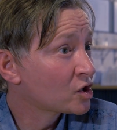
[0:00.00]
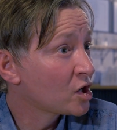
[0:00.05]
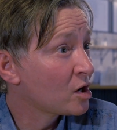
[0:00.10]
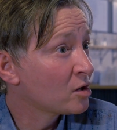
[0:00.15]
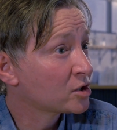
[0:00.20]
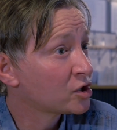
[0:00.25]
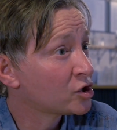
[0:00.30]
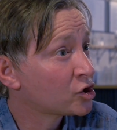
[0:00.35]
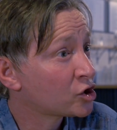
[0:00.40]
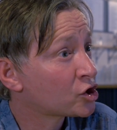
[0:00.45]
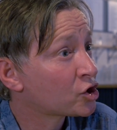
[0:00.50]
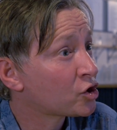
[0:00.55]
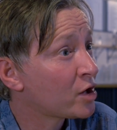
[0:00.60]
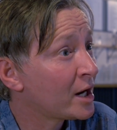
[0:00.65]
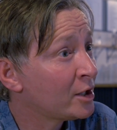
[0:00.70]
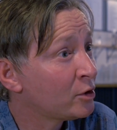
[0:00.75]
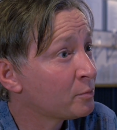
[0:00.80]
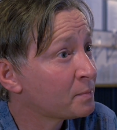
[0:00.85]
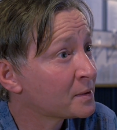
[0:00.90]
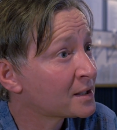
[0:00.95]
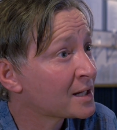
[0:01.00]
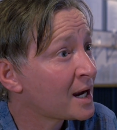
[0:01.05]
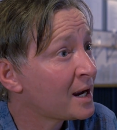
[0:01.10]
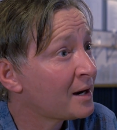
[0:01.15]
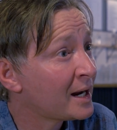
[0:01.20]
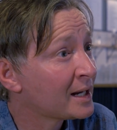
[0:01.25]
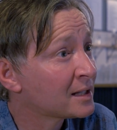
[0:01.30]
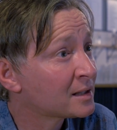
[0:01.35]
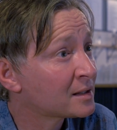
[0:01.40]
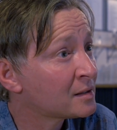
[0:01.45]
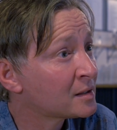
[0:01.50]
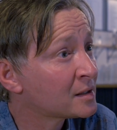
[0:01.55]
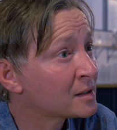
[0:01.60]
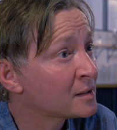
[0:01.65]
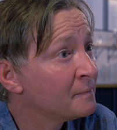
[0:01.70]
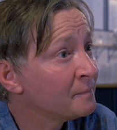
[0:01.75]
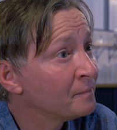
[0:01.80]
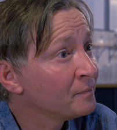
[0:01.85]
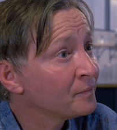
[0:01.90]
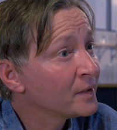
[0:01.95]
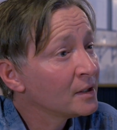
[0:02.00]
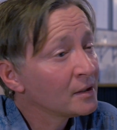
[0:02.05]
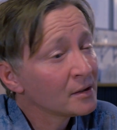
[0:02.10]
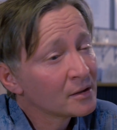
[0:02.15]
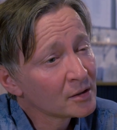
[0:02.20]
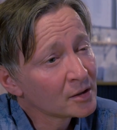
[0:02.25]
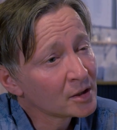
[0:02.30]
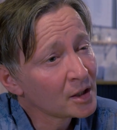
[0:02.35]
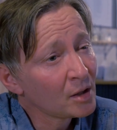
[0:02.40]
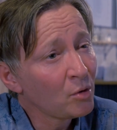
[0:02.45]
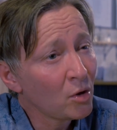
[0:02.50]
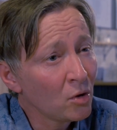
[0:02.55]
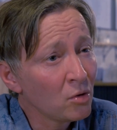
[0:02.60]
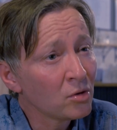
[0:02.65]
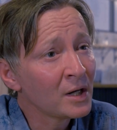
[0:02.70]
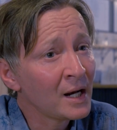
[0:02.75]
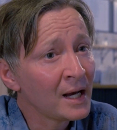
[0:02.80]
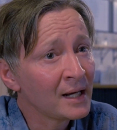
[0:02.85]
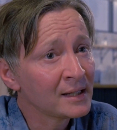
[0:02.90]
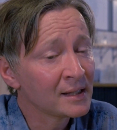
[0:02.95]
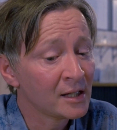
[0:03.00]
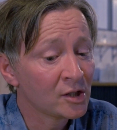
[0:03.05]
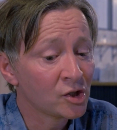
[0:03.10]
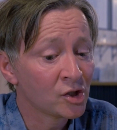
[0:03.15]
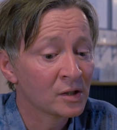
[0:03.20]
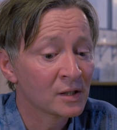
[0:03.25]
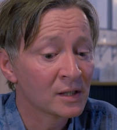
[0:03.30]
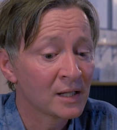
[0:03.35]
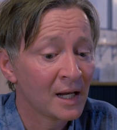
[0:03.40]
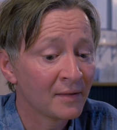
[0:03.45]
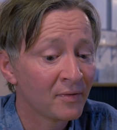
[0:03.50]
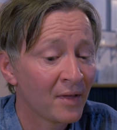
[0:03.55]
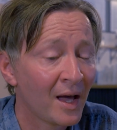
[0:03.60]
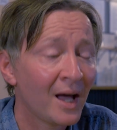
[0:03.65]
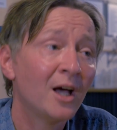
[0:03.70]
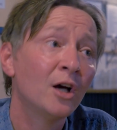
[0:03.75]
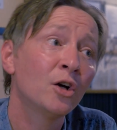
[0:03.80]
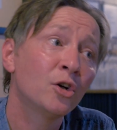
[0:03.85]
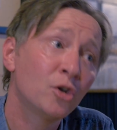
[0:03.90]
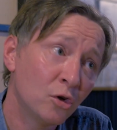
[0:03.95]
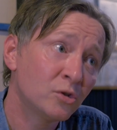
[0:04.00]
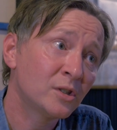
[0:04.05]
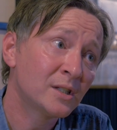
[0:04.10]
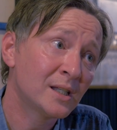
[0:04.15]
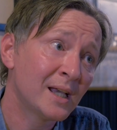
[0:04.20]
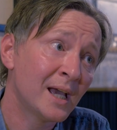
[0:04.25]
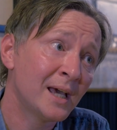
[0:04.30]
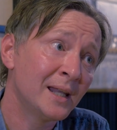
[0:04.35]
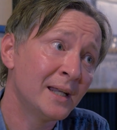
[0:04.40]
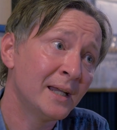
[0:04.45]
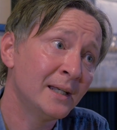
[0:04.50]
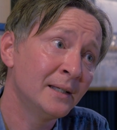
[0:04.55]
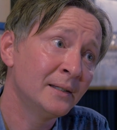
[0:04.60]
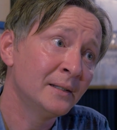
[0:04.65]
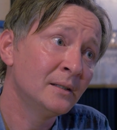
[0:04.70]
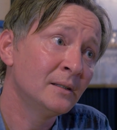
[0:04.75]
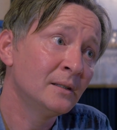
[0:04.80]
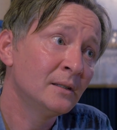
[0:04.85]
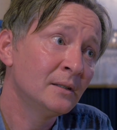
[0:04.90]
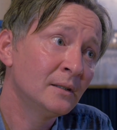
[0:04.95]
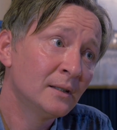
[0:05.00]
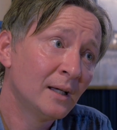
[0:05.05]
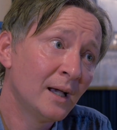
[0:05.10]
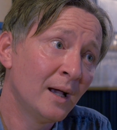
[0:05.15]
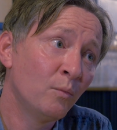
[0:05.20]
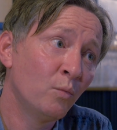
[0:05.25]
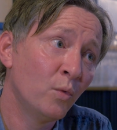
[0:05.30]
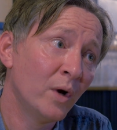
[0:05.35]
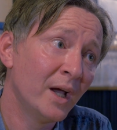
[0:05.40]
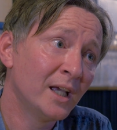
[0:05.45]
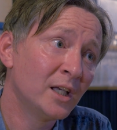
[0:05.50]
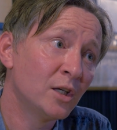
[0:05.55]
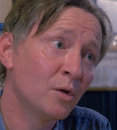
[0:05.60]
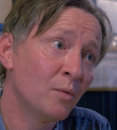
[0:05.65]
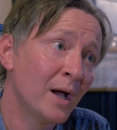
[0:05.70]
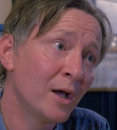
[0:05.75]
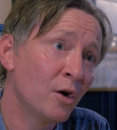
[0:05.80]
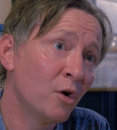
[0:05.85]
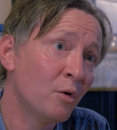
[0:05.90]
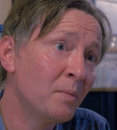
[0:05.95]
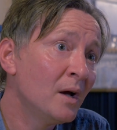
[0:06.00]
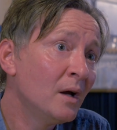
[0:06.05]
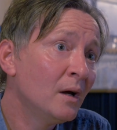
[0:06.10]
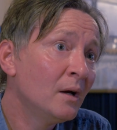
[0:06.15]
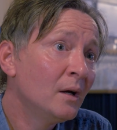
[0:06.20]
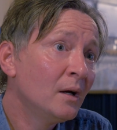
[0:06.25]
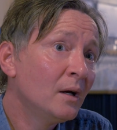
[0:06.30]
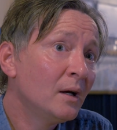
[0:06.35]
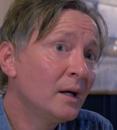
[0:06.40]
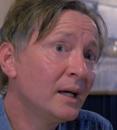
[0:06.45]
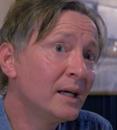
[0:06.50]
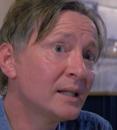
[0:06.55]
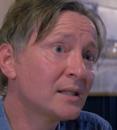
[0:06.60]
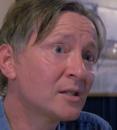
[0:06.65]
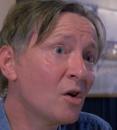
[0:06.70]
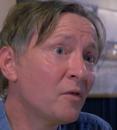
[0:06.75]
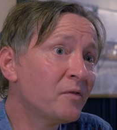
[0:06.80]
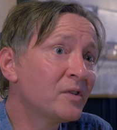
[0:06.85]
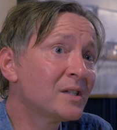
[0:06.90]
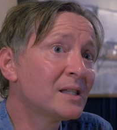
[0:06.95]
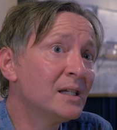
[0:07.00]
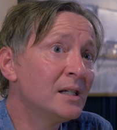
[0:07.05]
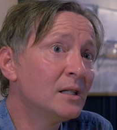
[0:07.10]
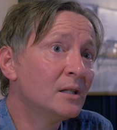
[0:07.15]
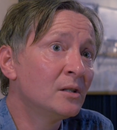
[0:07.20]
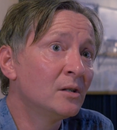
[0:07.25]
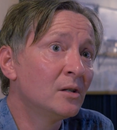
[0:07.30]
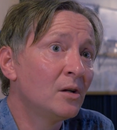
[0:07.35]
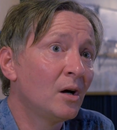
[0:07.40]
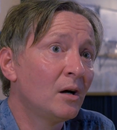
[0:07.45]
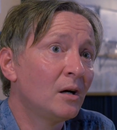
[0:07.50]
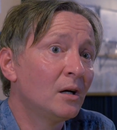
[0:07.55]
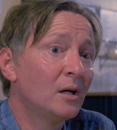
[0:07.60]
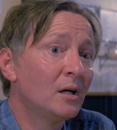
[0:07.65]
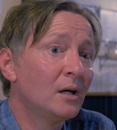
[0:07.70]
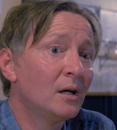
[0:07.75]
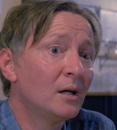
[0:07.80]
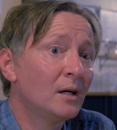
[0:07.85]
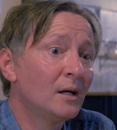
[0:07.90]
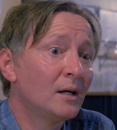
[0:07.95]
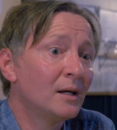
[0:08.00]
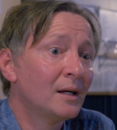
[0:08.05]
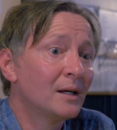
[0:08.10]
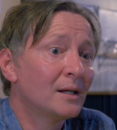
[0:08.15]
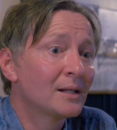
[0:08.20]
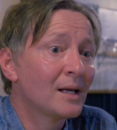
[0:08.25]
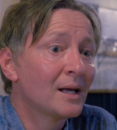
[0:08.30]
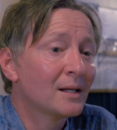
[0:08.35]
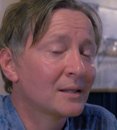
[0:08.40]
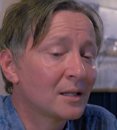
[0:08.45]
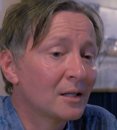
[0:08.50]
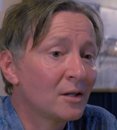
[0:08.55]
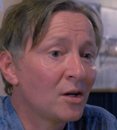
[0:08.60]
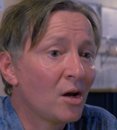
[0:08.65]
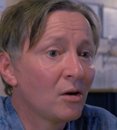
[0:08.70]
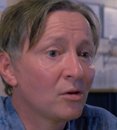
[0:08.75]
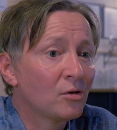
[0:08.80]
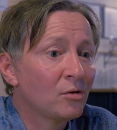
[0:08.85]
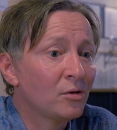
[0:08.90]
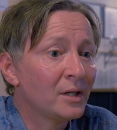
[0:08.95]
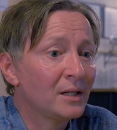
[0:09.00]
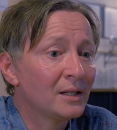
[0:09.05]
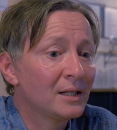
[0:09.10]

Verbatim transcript: started to train up as directors. So organisations like that are good to get in and work your way up it's obviously not. They're not going